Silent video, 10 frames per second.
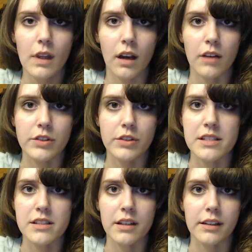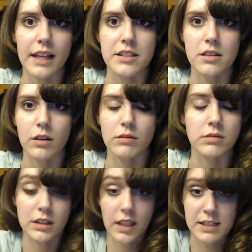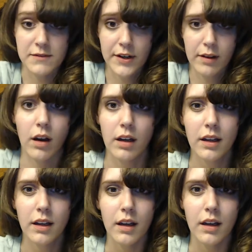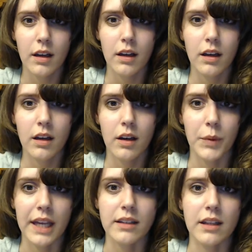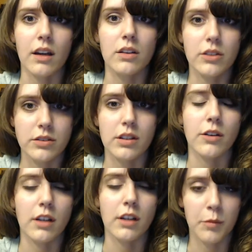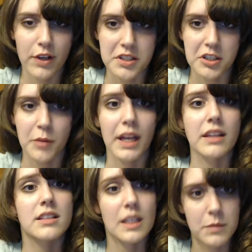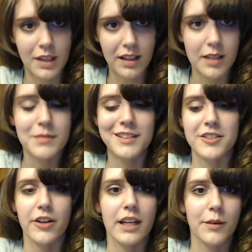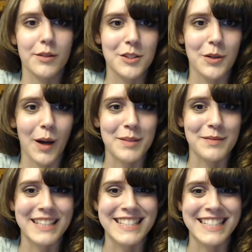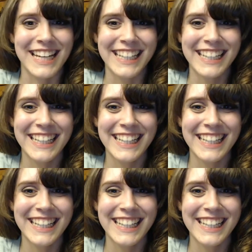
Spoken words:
confrontation didn't last very long. We can't take on Utsuro and the Liberation Army at the same time. Sorry, I was too optimistic.